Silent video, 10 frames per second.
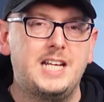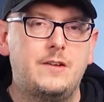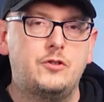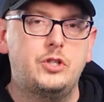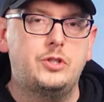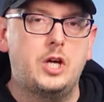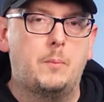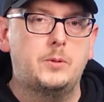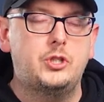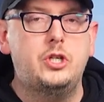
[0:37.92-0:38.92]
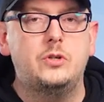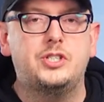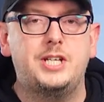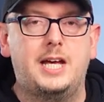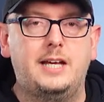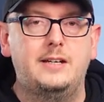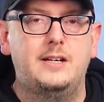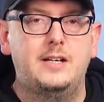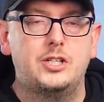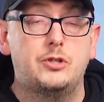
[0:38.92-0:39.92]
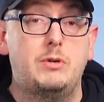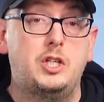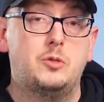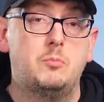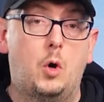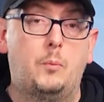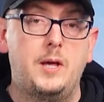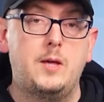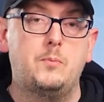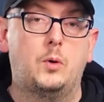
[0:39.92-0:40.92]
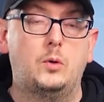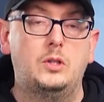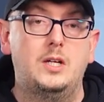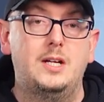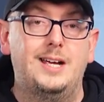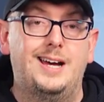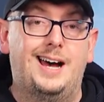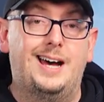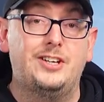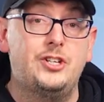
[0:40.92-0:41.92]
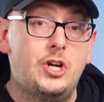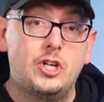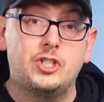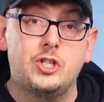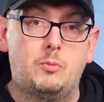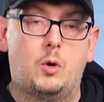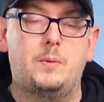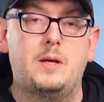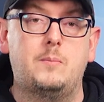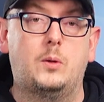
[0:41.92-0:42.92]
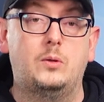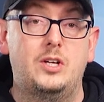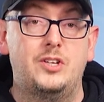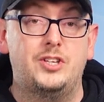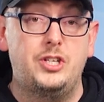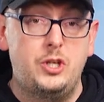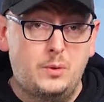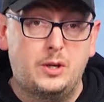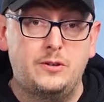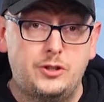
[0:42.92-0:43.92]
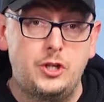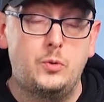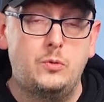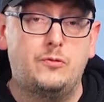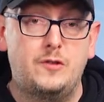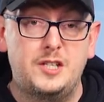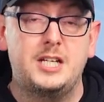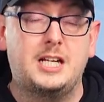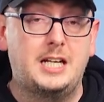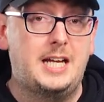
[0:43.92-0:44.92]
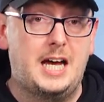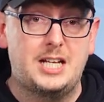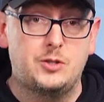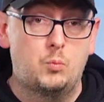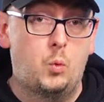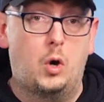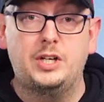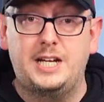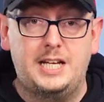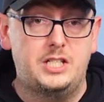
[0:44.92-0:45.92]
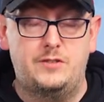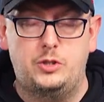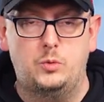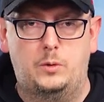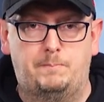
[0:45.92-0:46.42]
gives you the opportunity to reach more people and nurture more people than you can do physically as one individual.